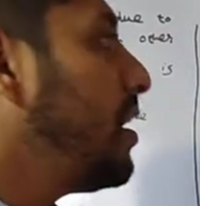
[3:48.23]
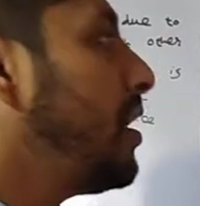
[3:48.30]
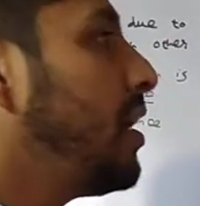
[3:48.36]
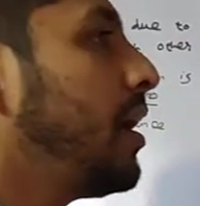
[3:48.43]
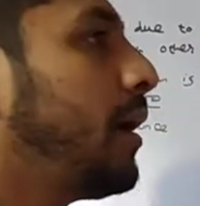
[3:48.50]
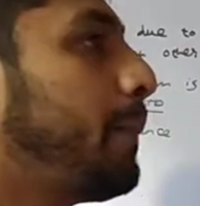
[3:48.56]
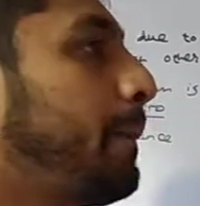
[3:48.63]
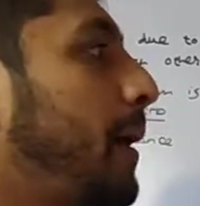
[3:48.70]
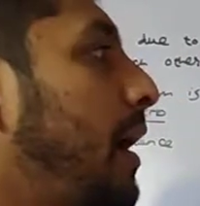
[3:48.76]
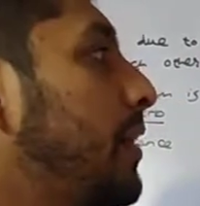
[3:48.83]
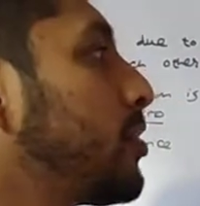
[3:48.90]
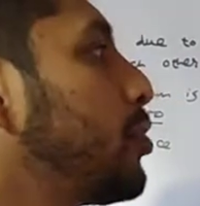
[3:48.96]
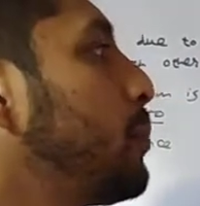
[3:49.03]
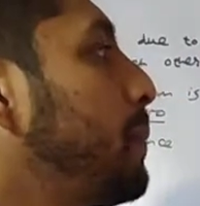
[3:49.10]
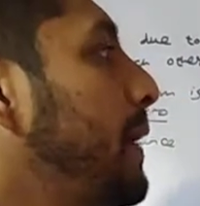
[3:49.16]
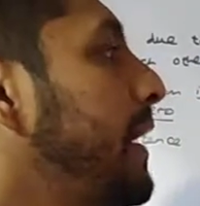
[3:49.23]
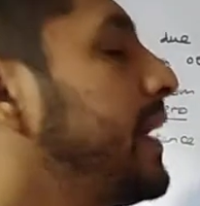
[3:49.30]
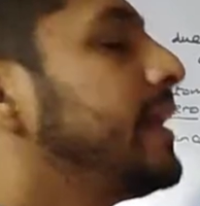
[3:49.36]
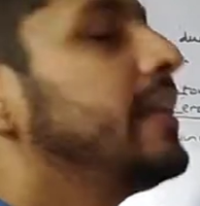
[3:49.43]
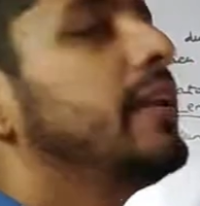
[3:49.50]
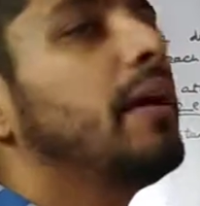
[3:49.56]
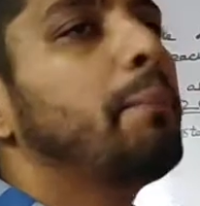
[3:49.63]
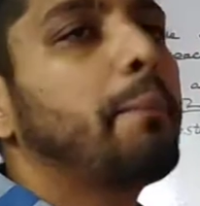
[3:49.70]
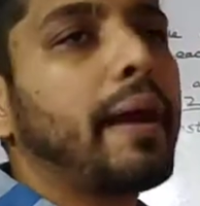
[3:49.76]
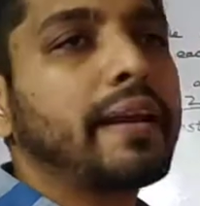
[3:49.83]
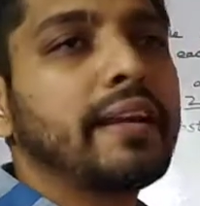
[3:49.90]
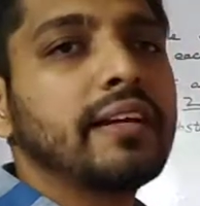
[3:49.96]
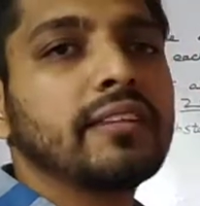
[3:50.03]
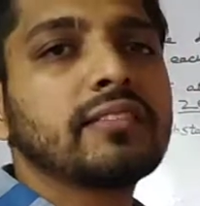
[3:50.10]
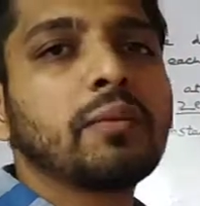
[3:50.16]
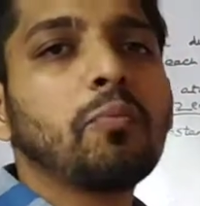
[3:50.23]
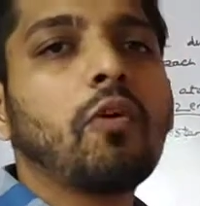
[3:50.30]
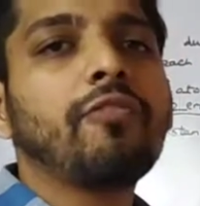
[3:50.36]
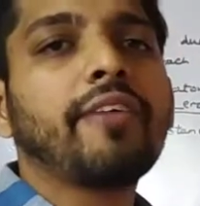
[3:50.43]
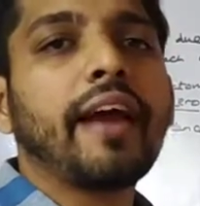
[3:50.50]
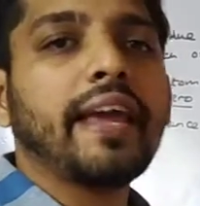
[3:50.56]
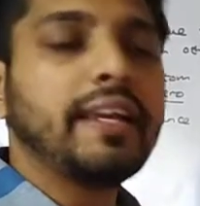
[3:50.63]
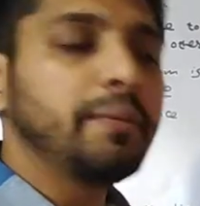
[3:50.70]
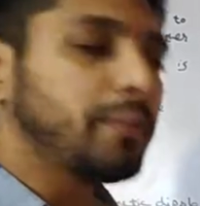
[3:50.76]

part to play in magnetism of any